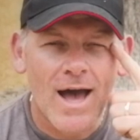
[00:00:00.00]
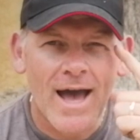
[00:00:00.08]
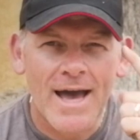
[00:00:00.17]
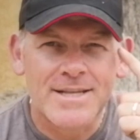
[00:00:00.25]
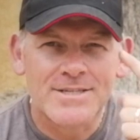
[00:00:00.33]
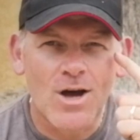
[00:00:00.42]

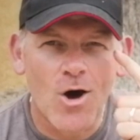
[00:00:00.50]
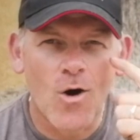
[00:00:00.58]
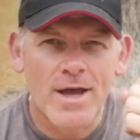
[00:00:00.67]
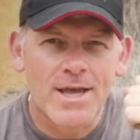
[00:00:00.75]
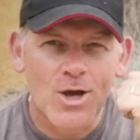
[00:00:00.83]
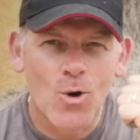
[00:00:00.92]

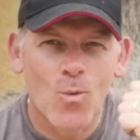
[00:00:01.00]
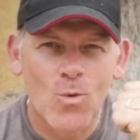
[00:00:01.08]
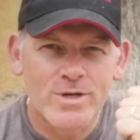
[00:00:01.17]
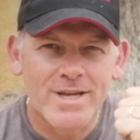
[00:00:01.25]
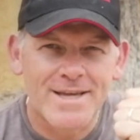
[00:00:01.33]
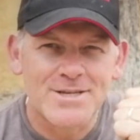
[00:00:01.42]
hand-eye
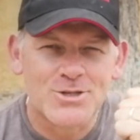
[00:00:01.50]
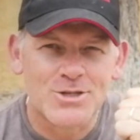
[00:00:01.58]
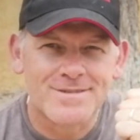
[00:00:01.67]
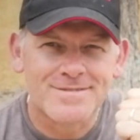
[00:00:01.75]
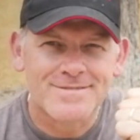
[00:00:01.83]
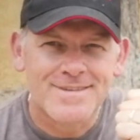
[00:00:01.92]

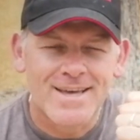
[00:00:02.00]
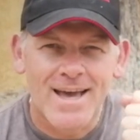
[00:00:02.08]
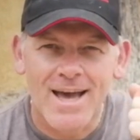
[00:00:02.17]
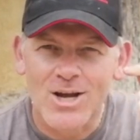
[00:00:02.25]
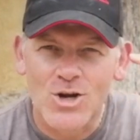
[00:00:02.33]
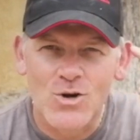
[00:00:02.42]
coordination,
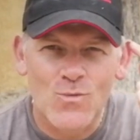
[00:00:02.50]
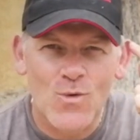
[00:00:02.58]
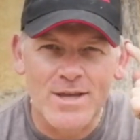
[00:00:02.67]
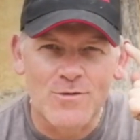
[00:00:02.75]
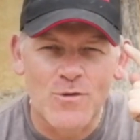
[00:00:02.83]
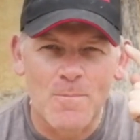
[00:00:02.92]
and
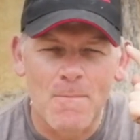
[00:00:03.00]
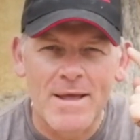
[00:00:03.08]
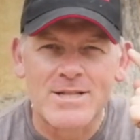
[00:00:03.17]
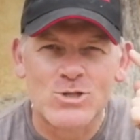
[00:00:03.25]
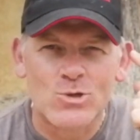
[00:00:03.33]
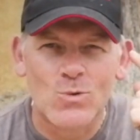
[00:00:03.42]
great for
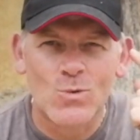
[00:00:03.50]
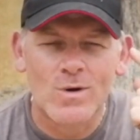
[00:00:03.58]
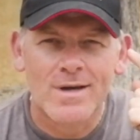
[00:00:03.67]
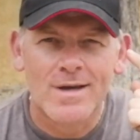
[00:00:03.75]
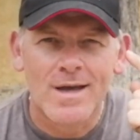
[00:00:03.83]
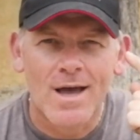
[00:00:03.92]
mental
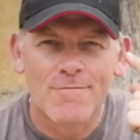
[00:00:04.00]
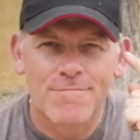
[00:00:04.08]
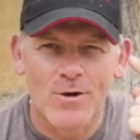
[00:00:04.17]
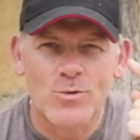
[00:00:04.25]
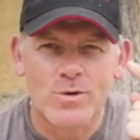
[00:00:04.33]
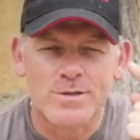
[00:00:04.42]

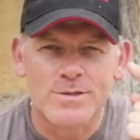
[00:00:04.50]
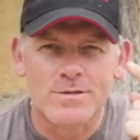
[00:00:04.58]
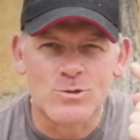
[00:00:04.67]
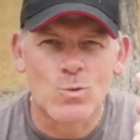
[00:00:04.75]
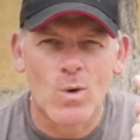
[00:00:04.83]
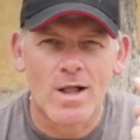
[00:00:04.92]
focus
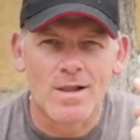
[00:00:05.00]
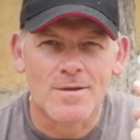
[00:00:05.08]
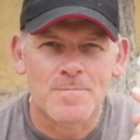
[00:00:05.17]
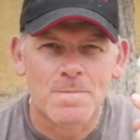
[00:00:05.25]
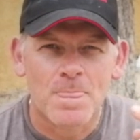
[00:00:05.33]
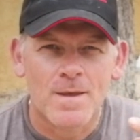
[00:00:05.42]
as well.
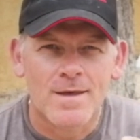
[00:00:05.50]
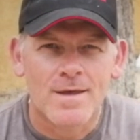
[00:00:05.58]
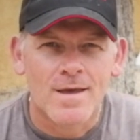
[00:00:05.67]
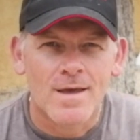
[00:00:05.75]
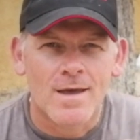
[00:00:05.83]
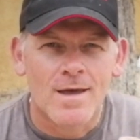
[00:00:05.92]

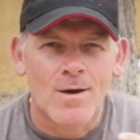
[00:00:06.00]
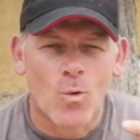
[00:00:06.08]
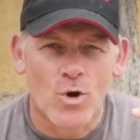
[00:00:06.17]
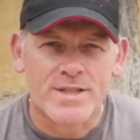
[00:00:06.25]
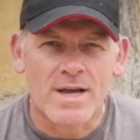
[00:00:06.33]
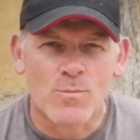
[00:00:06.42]

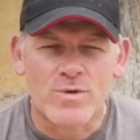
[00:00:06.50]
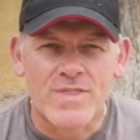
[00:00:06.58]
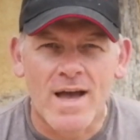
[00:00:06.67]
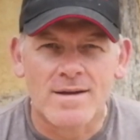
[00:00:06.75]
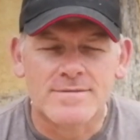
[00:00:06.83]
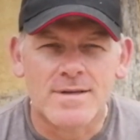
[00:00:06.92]
What I've done with
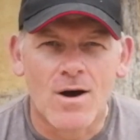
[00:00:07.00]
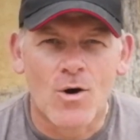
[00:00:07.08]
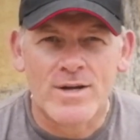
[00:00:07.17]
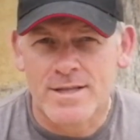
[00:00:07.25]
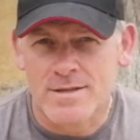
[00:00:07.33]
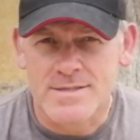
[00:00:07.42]
that,
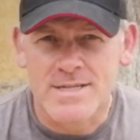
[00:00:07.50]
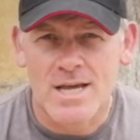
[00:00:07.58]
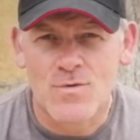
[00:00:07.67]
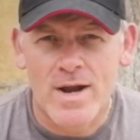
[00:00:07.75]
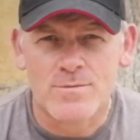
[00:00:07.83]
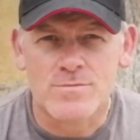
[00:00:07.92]
I've done 10
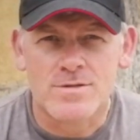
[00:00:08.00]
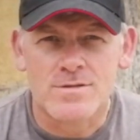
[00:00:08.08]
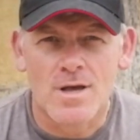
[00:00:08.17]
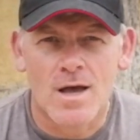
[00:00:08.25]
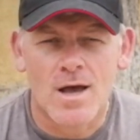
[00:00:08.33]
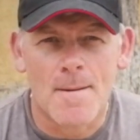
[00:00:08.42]
rounds
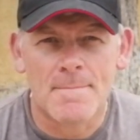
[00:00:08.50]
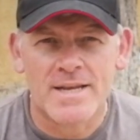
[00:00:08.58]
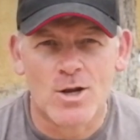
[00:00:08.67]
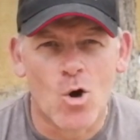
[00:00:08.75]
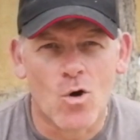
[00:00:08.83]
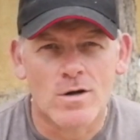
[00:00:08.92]
a
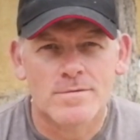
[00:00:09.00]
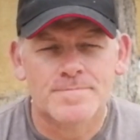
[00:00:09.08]
minute long